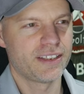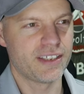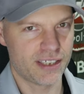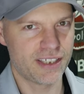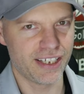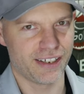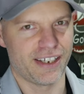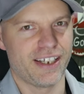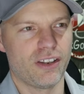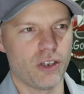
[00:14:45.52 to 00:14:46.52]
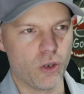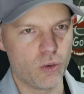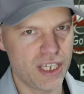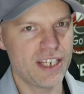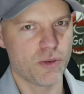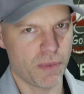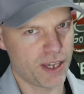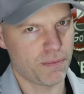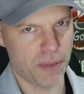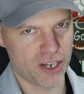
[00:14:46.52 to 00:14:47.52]
distinctly that you need to make
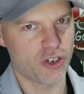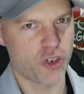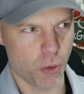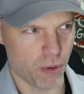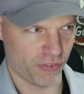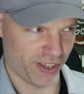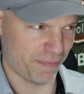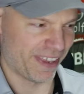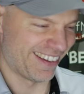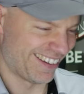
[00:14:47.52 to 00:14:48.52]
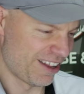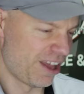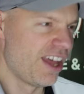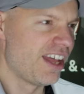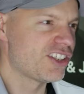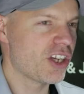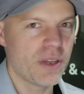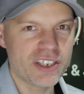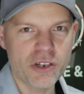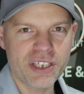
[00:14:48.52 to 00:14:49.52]
a better job of it. So
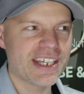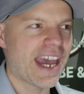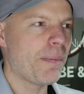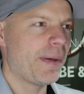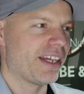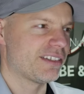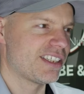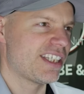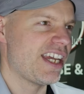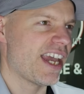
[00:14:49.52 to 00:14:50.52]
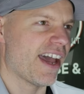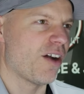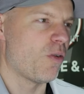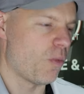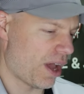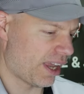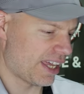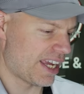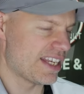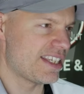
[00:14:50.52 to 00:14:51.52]
let's go to the gapping to see how well
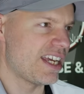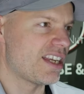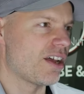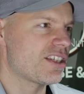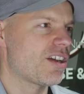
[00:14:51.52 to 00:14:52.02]
it did. Let's